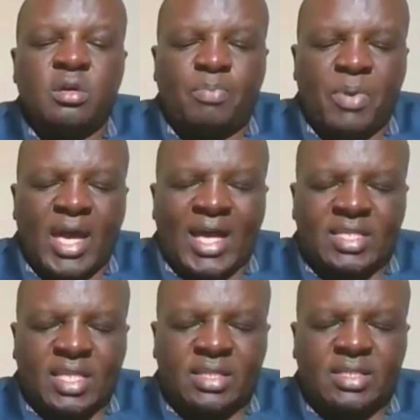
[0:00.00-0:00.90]
be
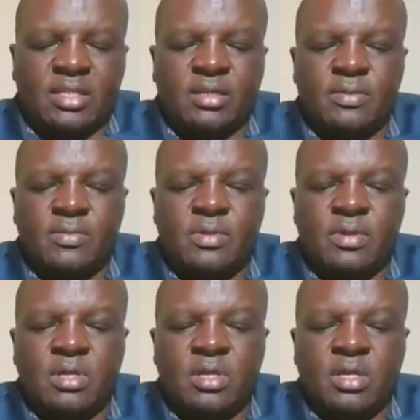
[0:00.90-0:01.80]
assessed
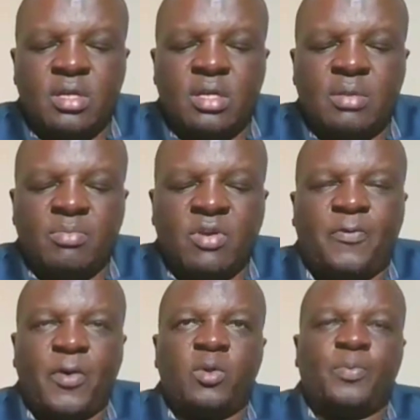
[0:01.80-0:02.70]

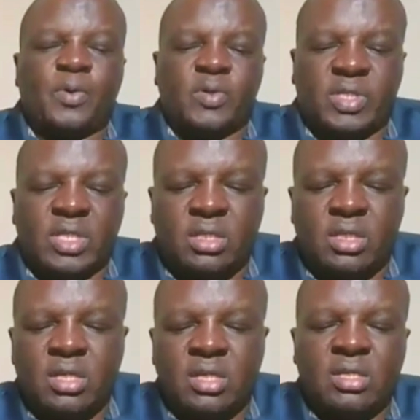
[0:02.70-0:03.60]
before you proceed
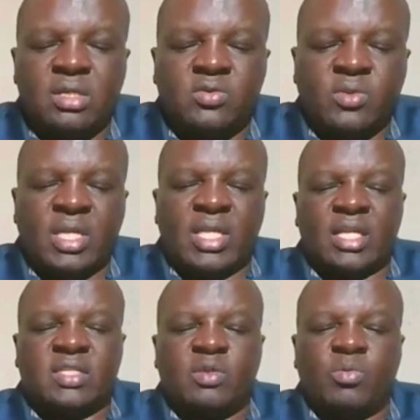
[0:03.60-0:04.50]
to the
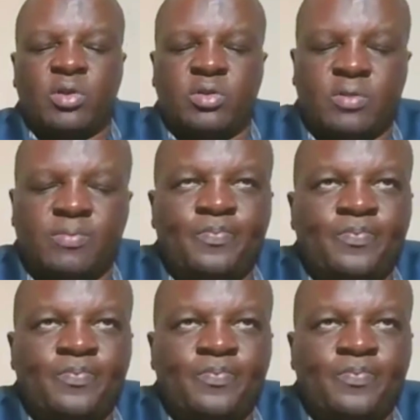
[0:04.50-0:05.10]
next module.